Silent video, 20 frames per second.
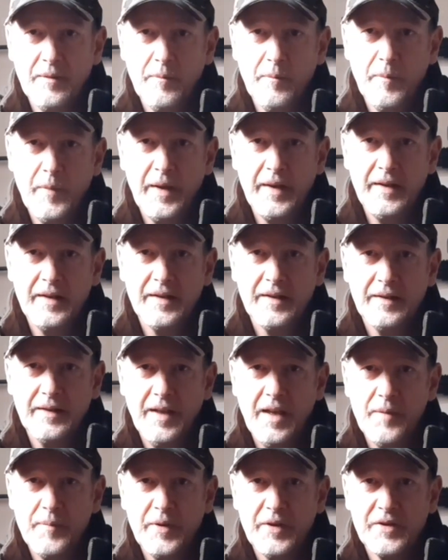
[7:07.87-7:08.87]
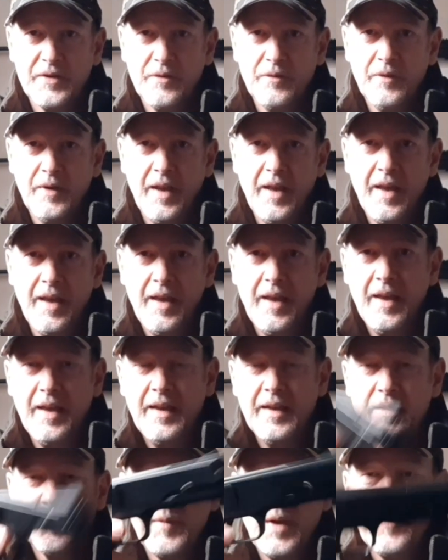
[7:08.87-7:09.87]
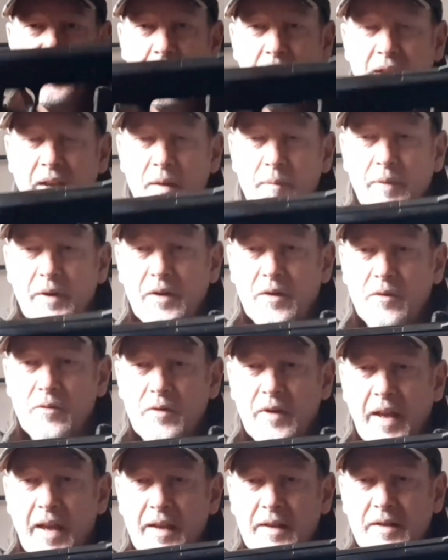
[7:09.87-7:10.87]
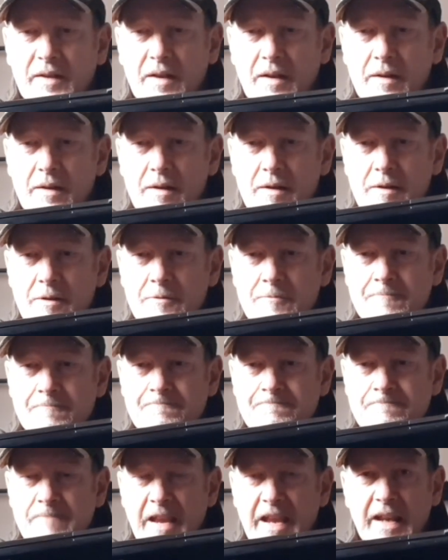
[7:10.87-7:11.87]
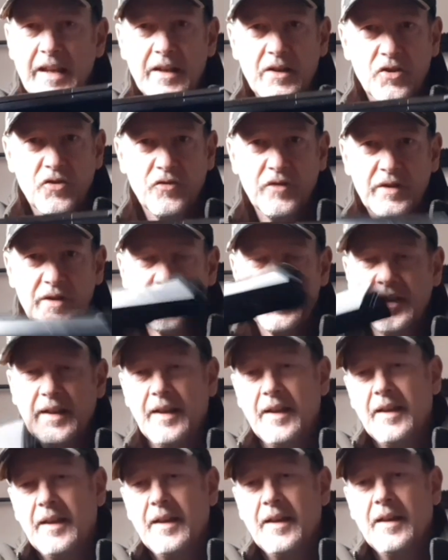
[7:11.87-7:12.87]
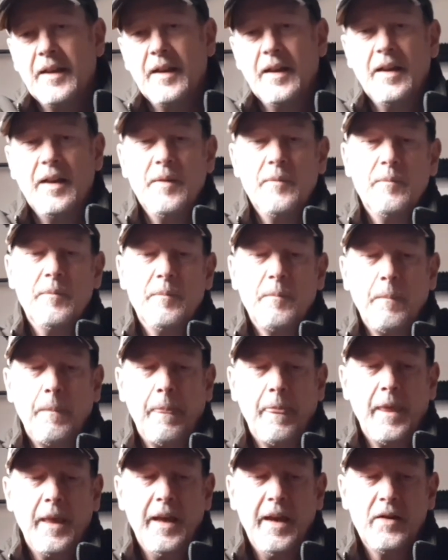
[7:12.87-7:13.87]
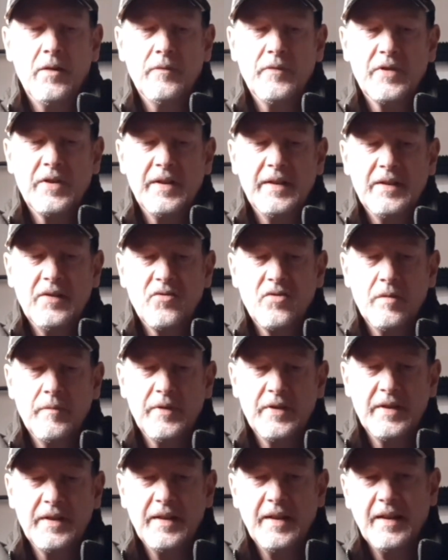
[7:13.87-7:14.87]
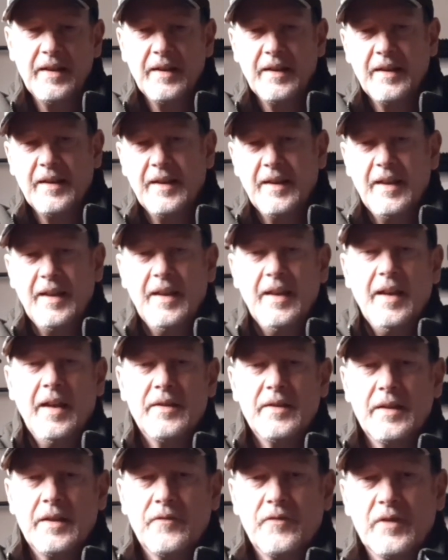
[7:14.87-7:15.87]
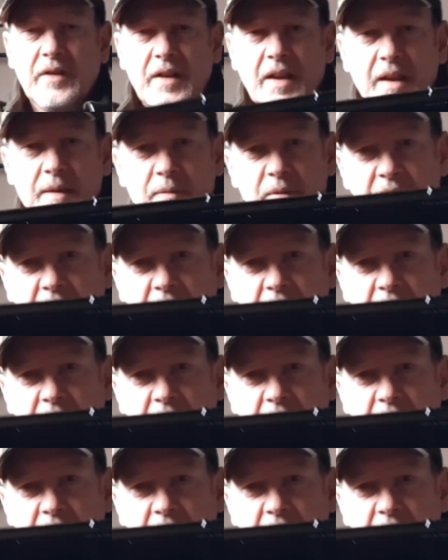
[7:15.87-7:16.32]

made air pistol. It's made by a company called SR Industries, and obviously distributed under different names.